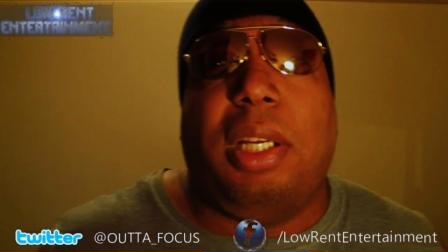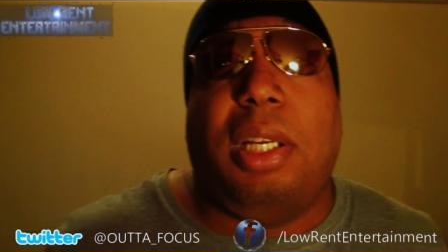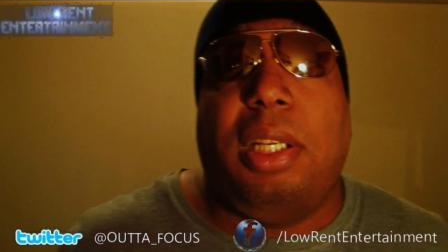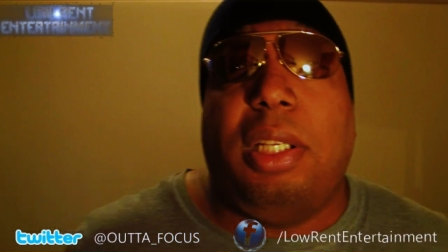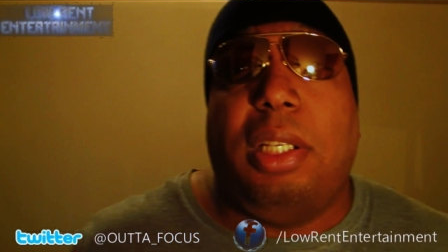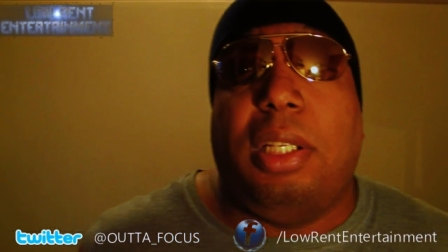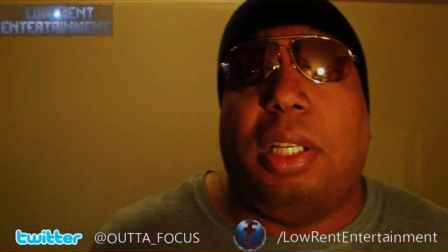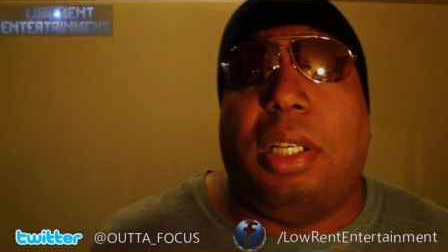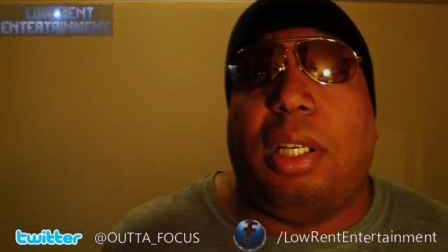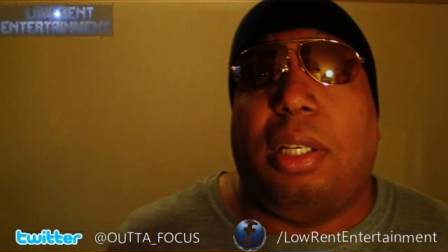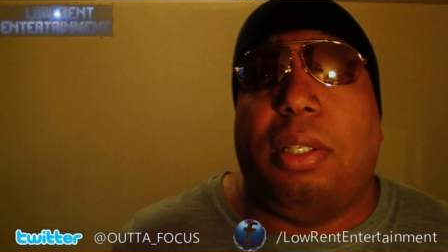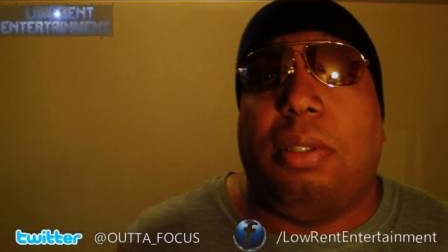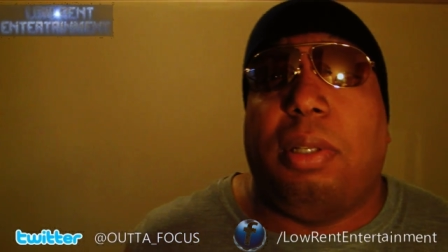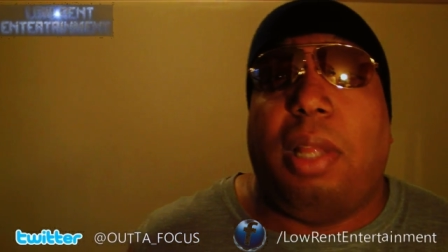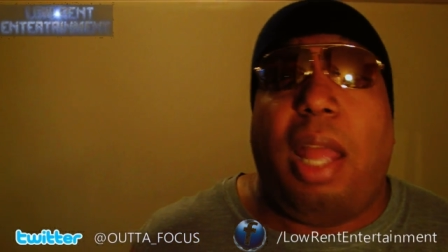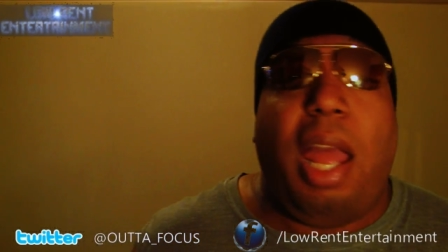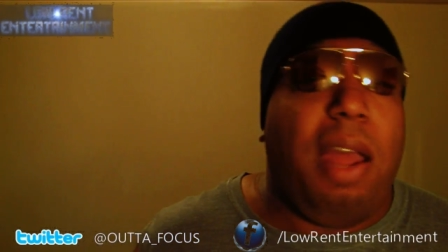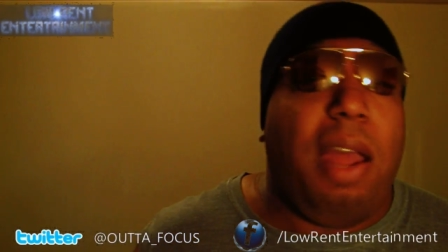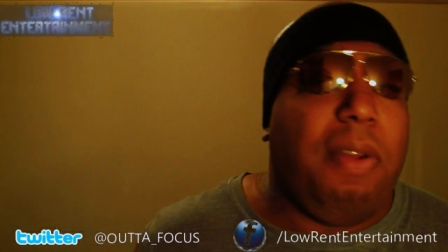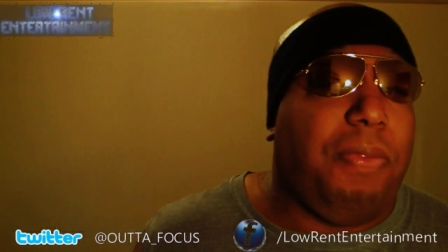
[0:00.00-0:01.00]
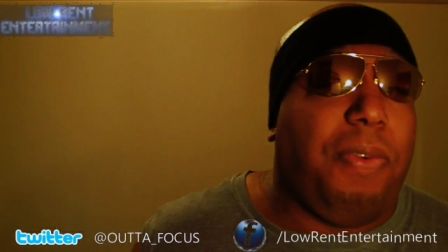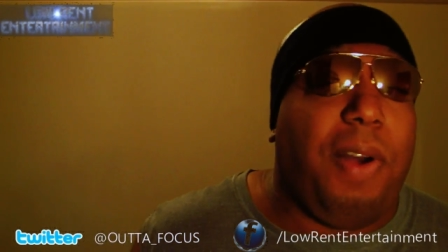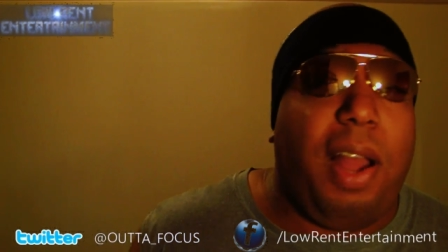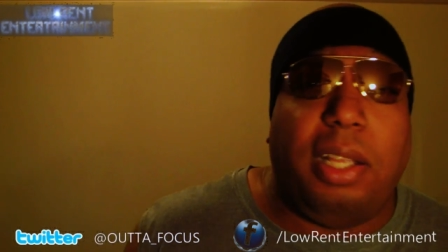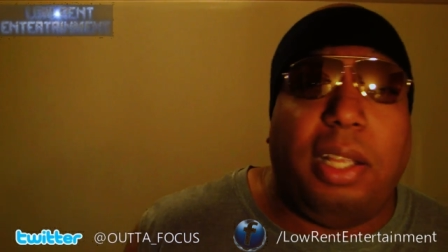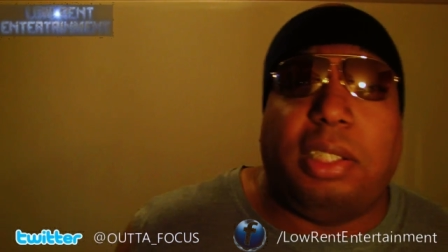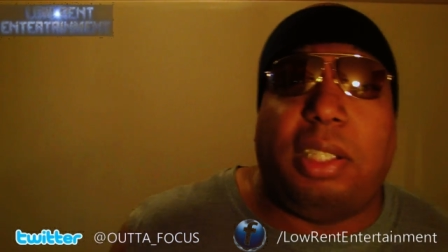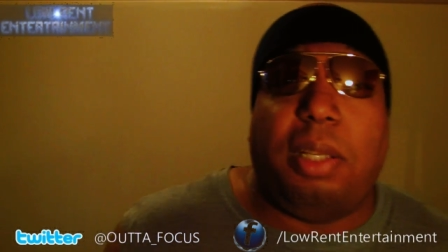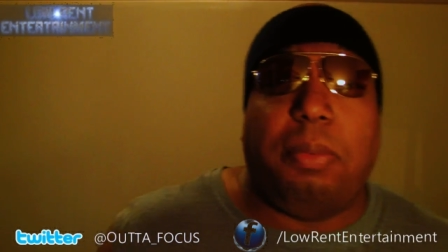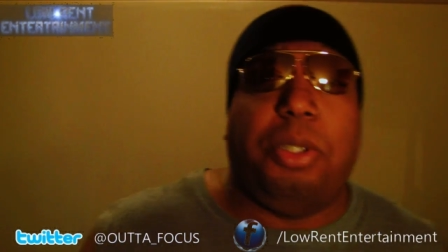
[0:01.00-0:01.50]
you know,
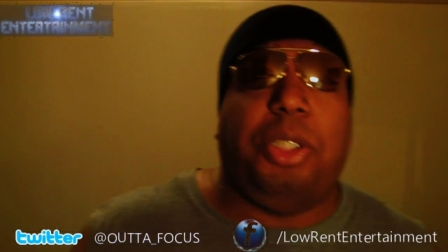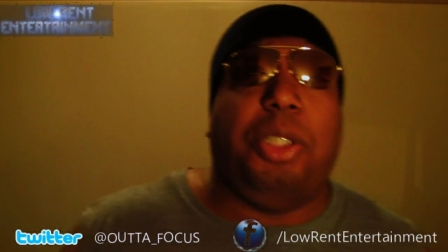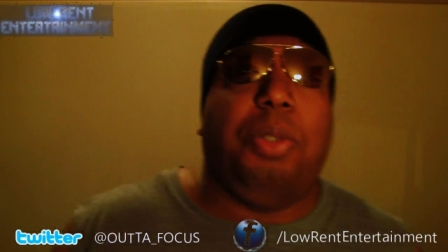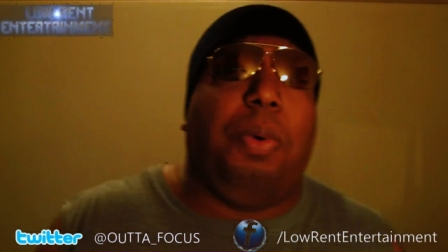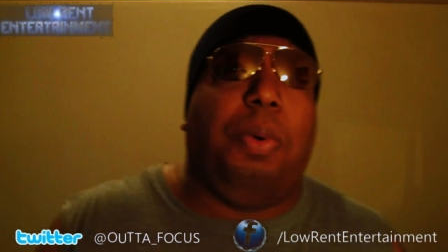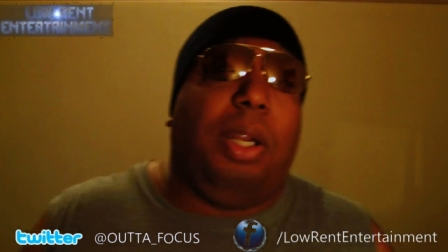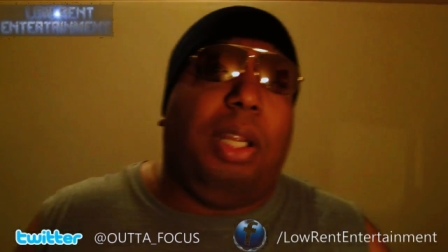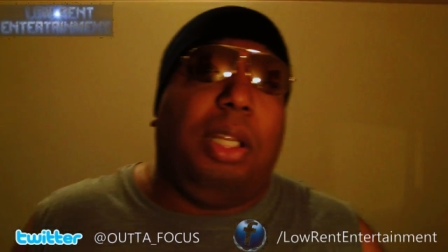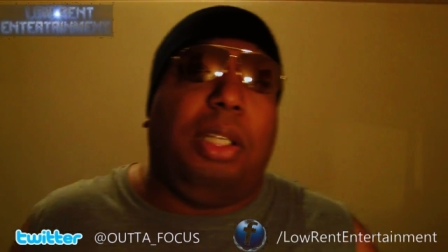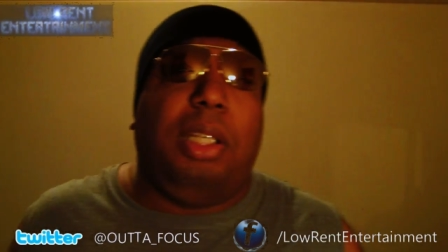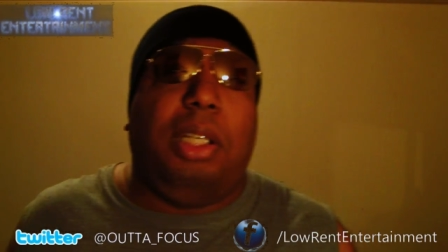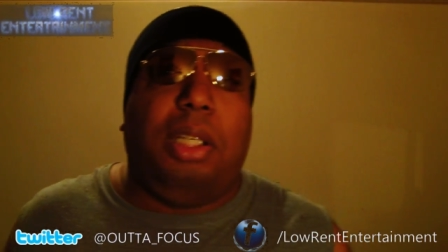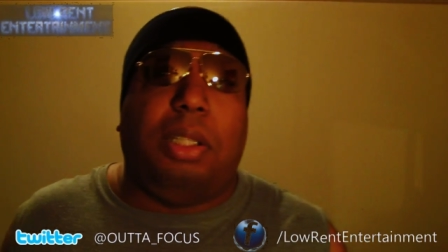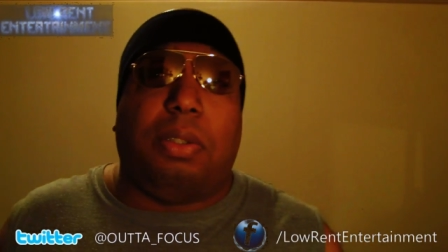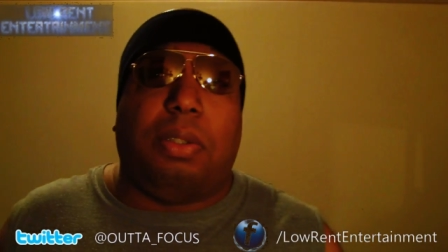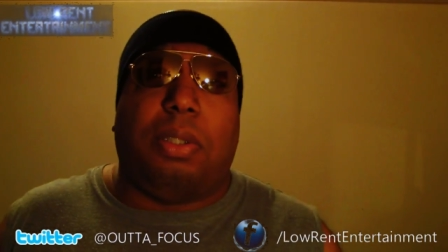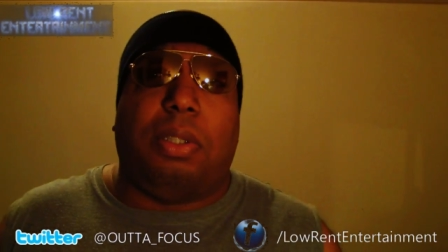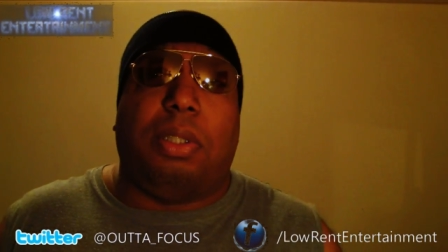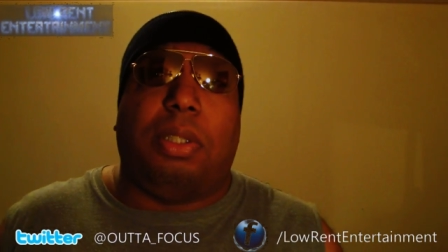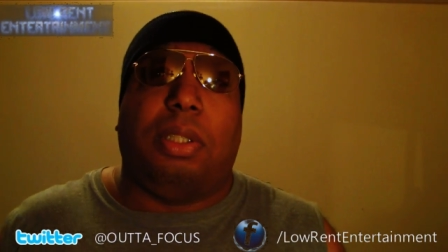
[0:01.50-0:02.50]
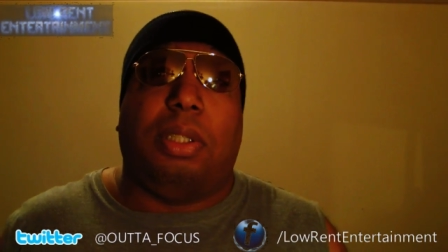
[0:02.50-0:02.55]
find something that you want to do.